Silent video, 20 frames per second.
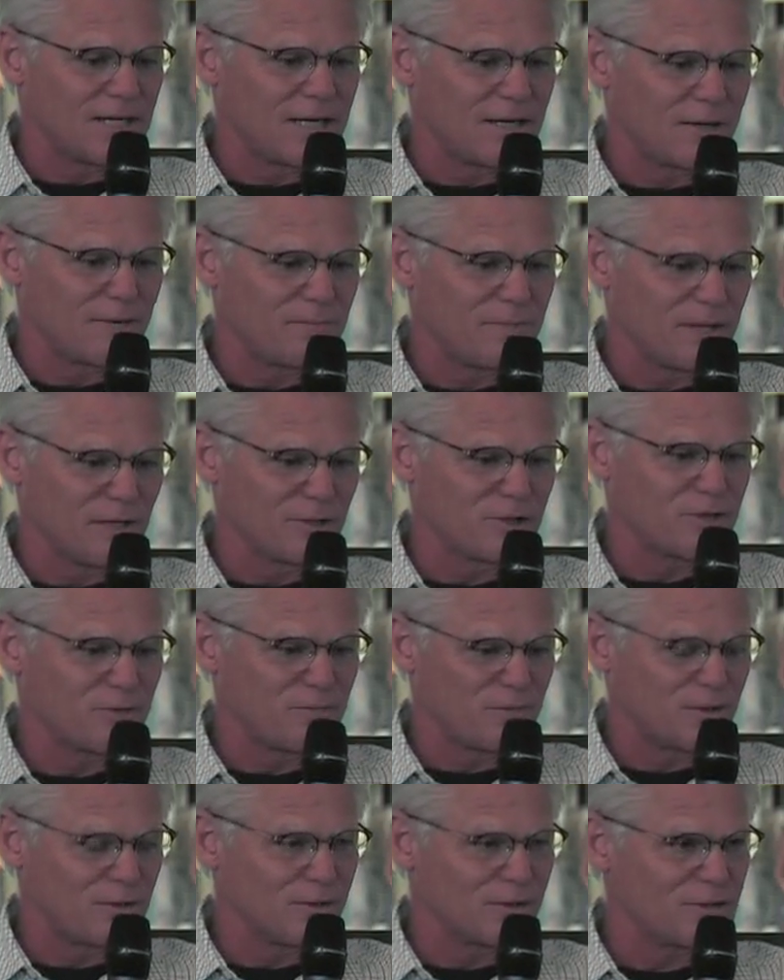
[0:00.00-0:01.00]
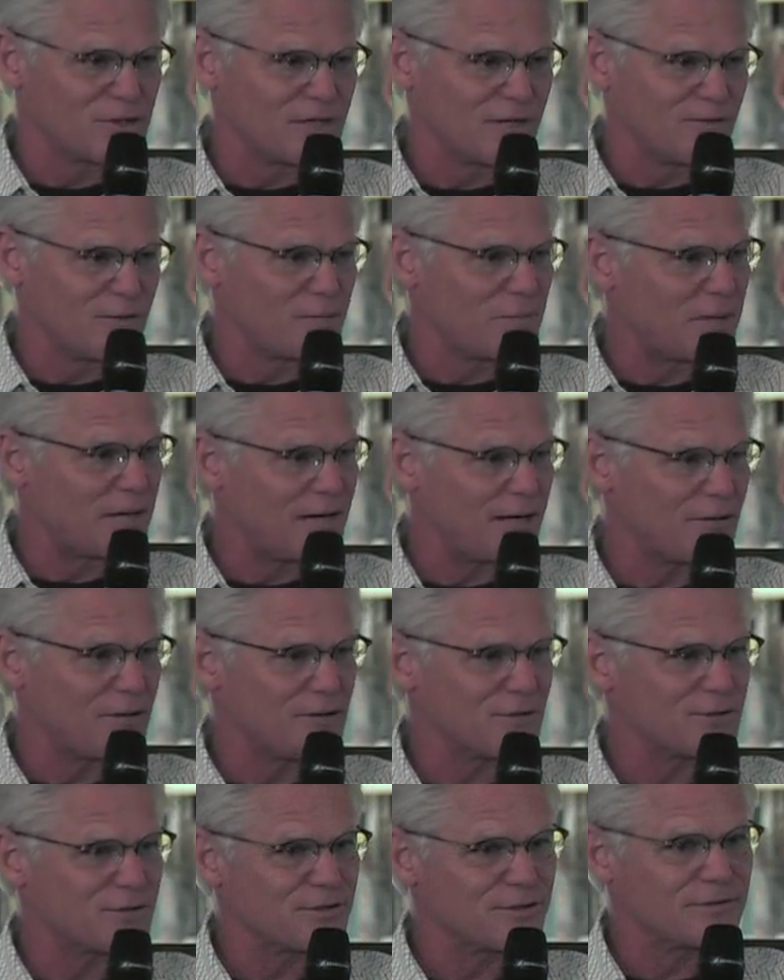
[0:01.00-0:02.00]
our Belgian brewer, Steven
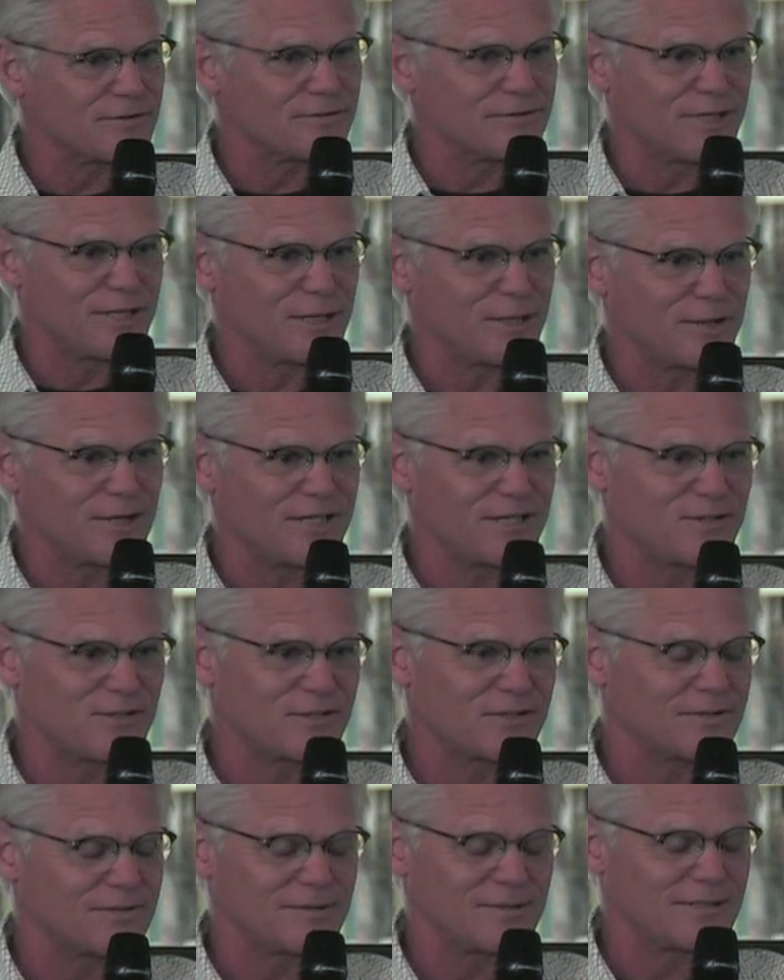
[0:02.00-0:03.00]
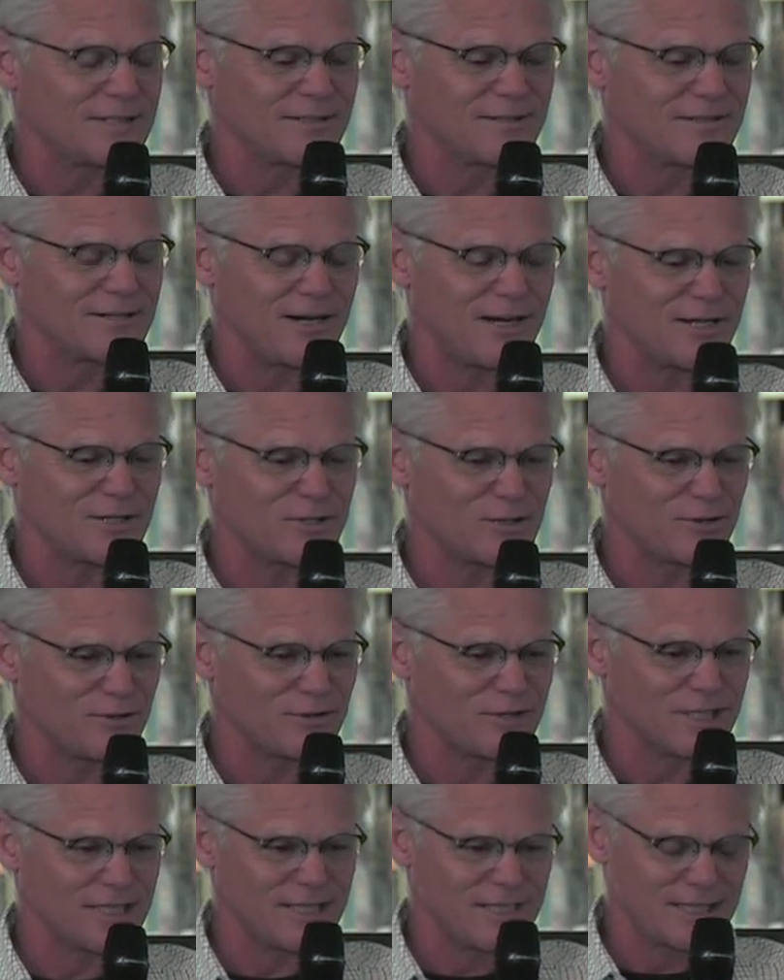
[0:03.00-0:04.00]
Pauwels, you know, he's
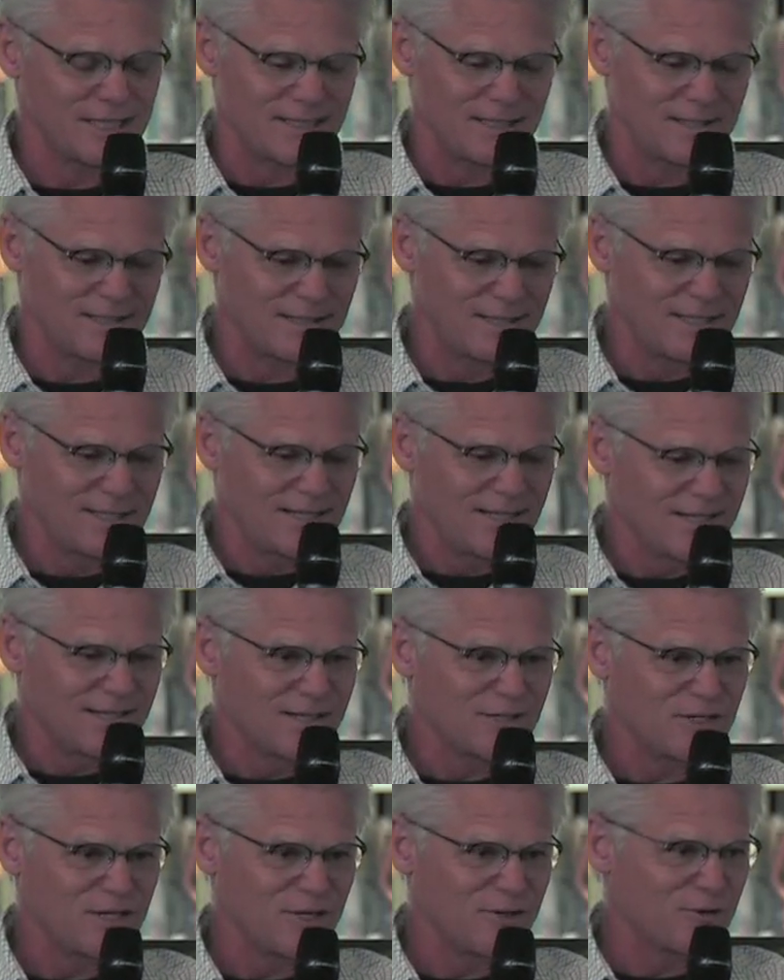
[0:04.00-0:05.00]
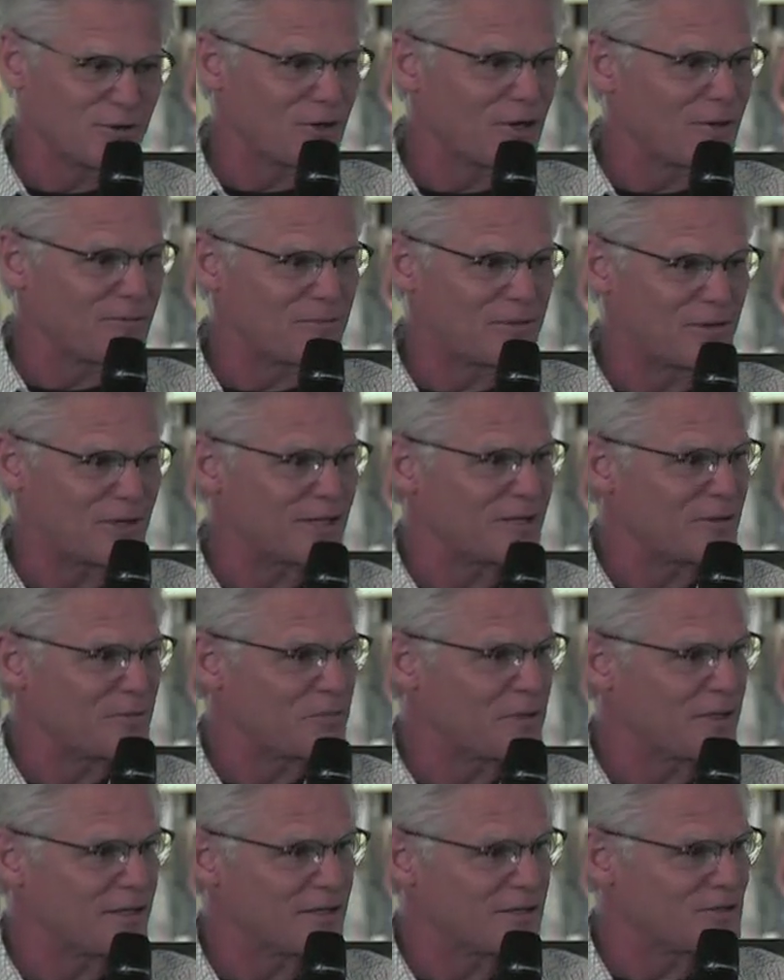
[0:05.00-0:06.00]
constantly, because uh, he grew up
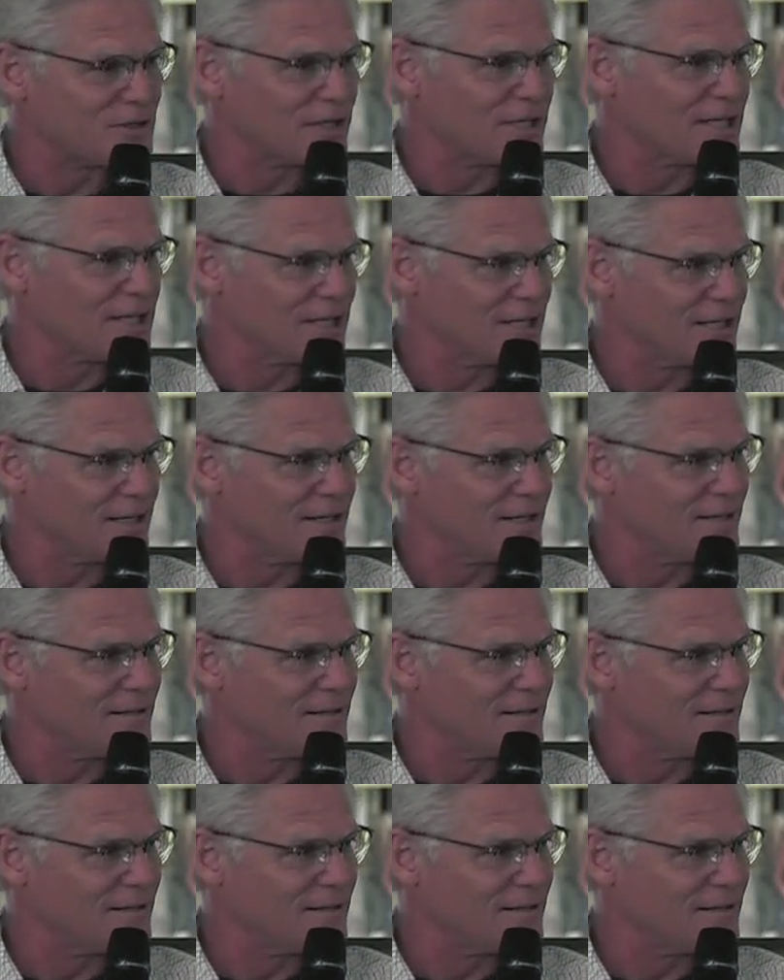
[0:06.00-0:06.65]
drinking beer as a kid.